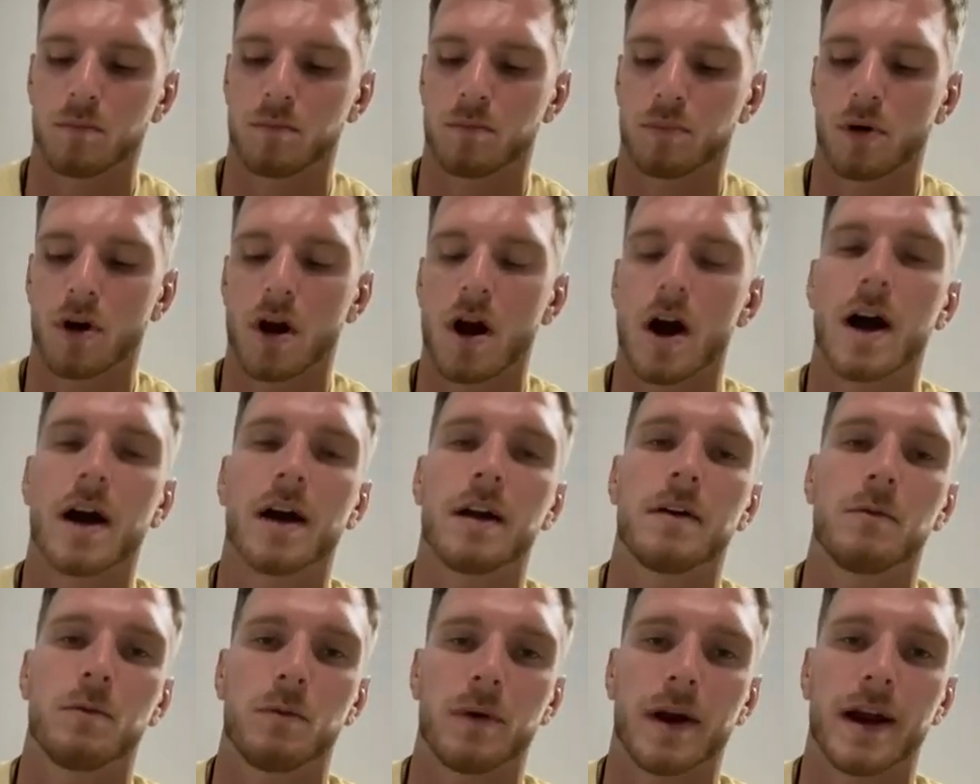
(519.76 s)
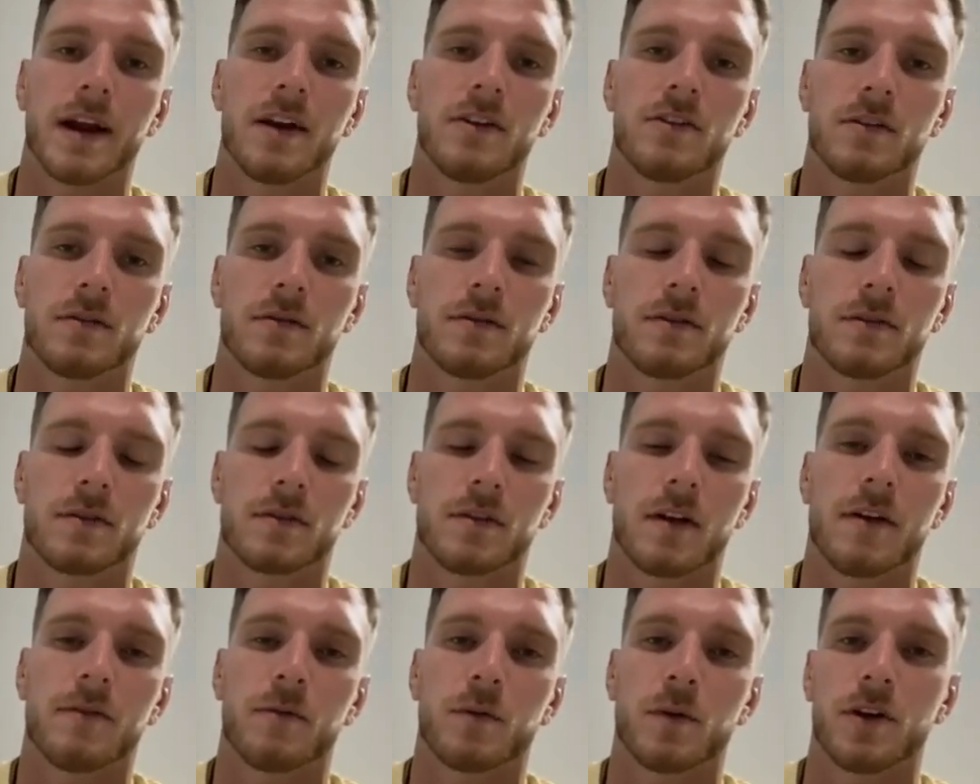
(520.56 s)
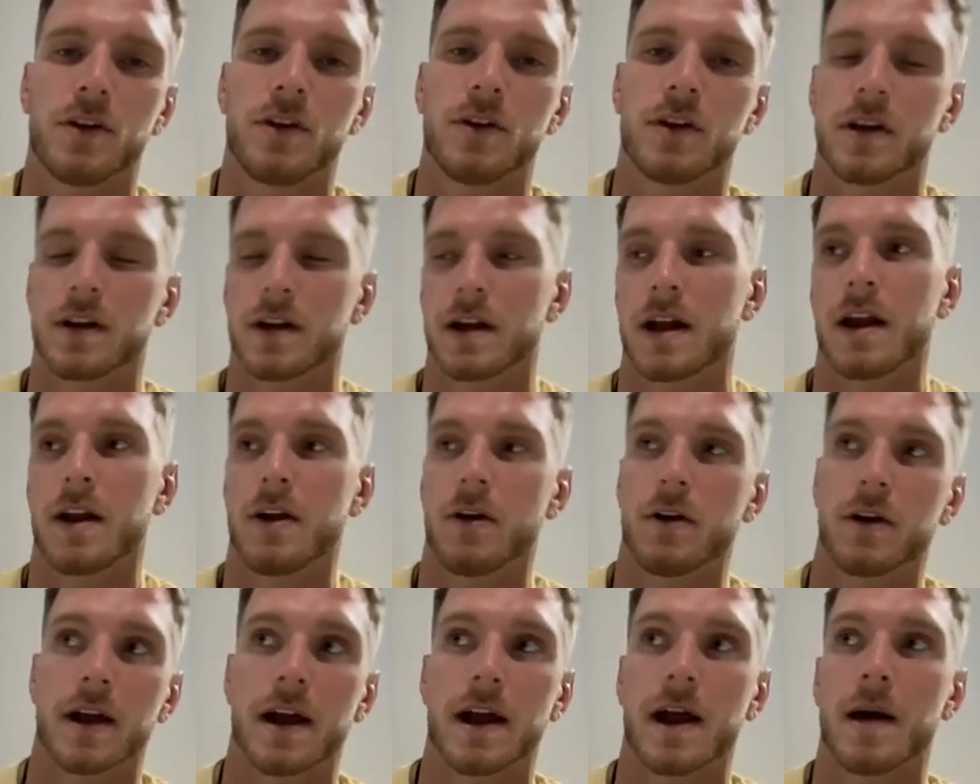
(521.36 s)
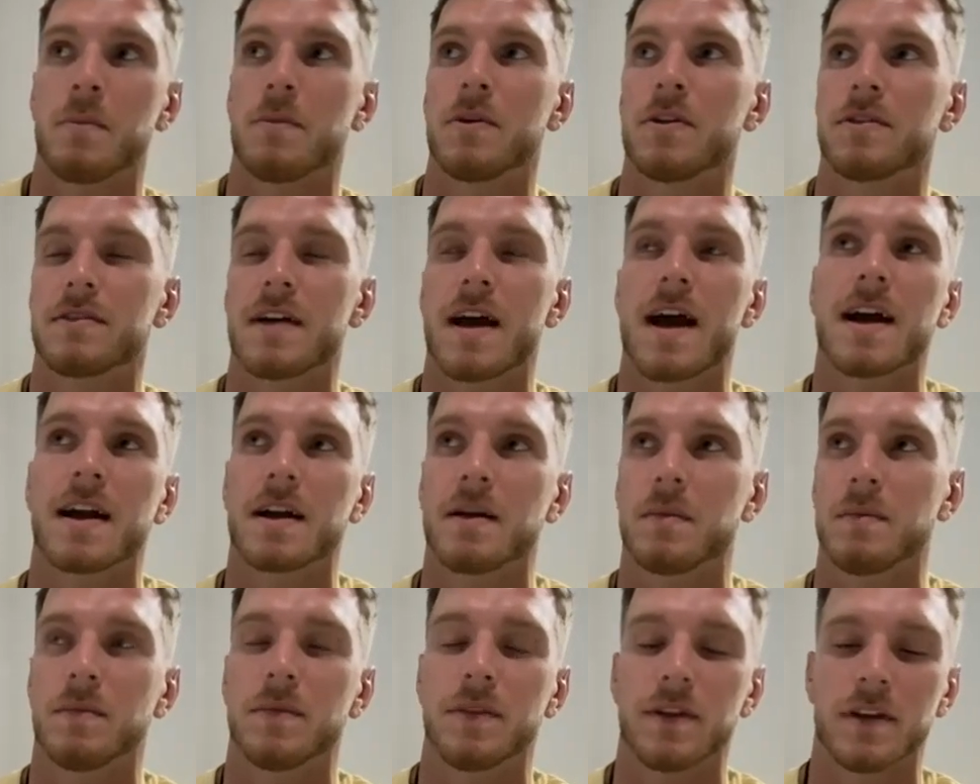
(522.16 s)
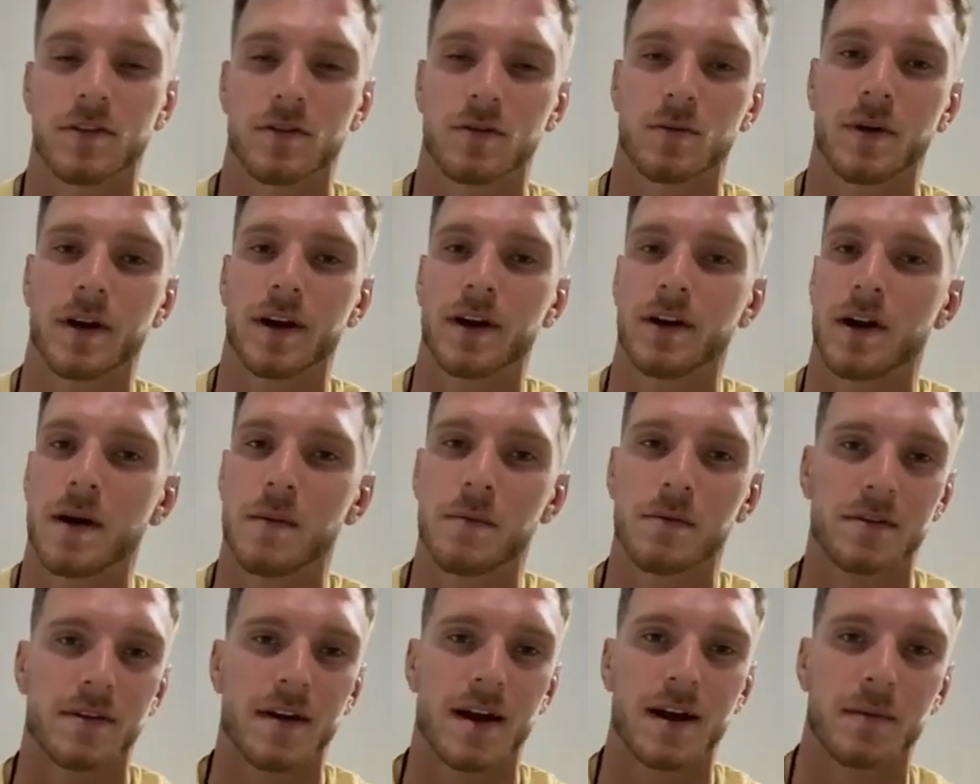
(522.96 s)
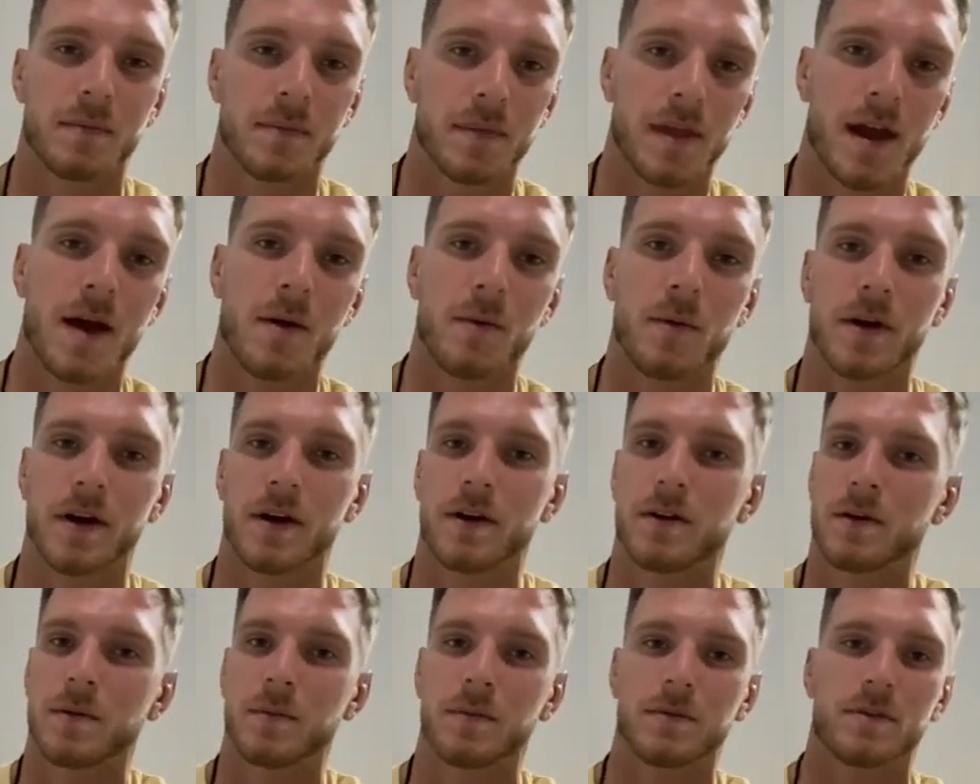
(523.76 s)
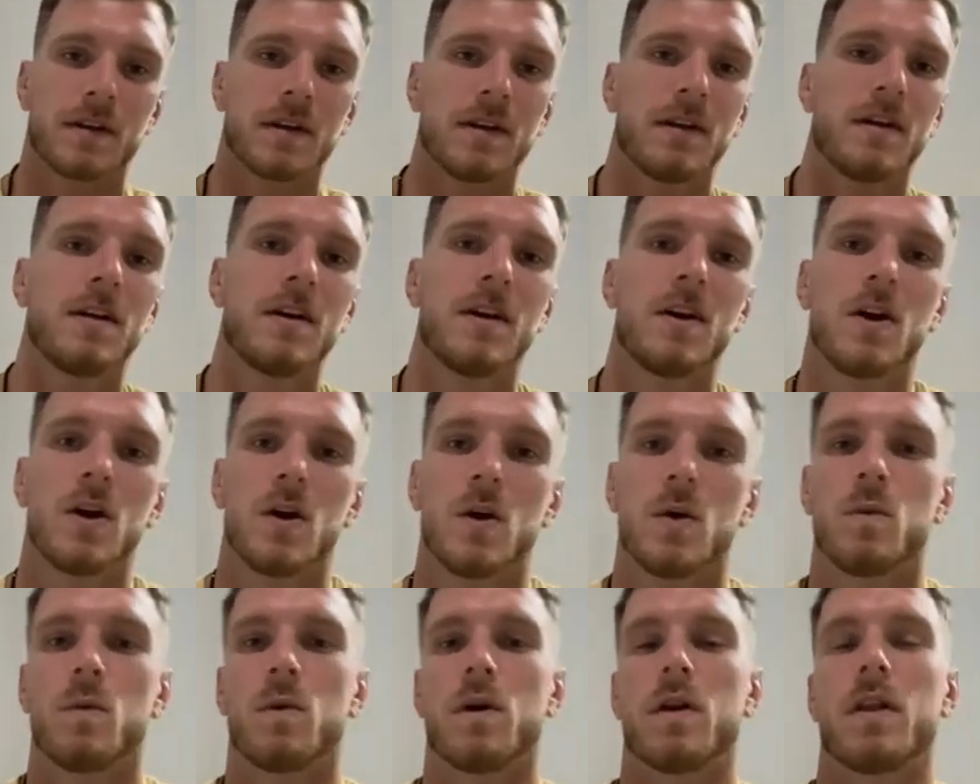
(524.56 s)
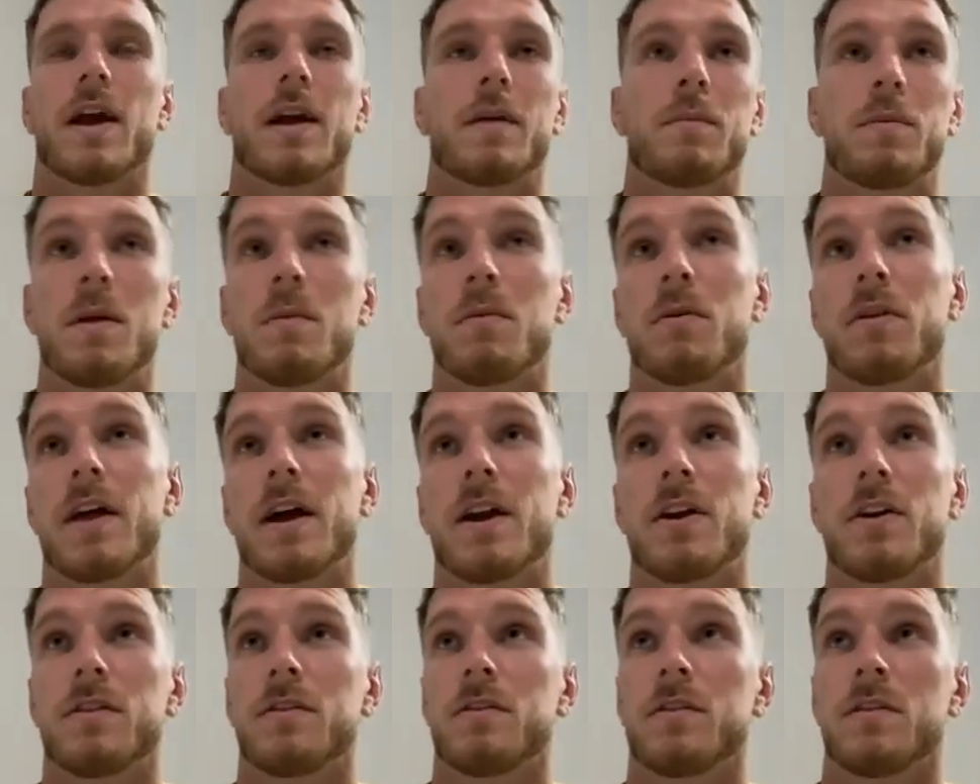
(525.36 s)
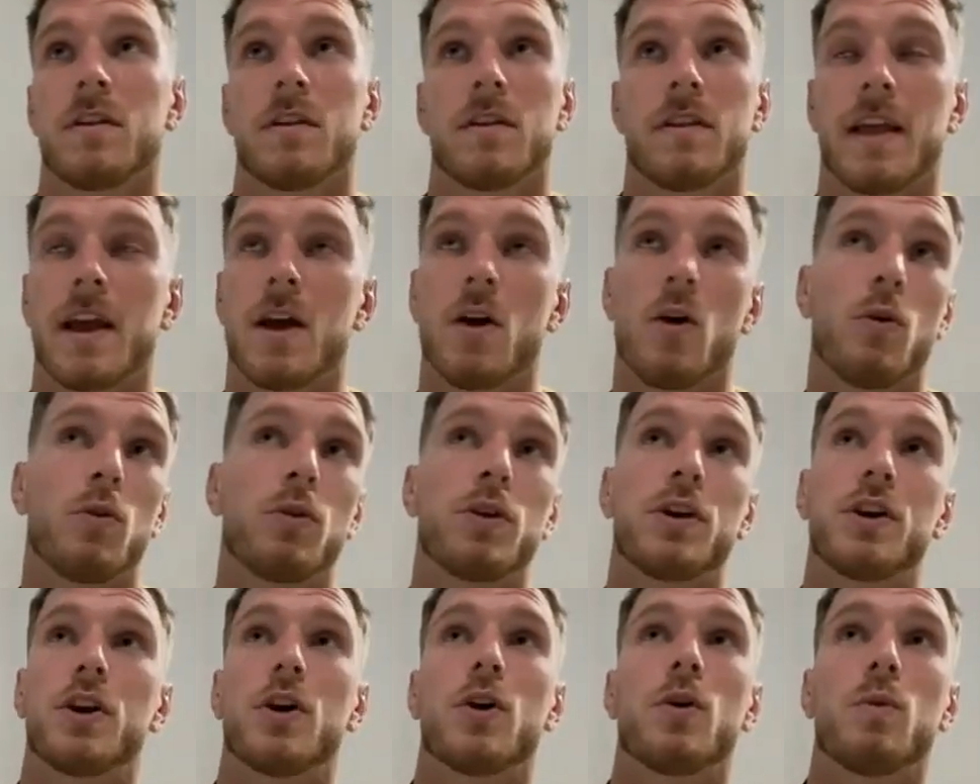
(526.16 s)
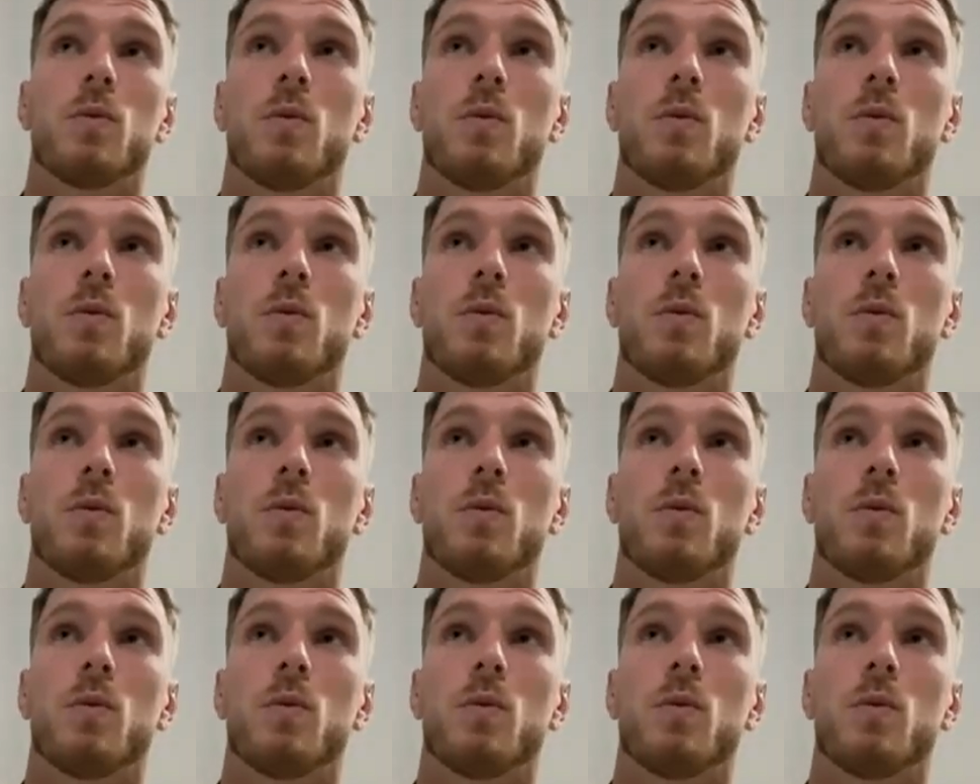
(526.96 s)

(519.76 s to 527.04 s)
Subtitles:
broad range of stuff where you can kind of, okay, I'm gonna attack them this way, or I'm gonna attack them that way, or where like people that are, they only know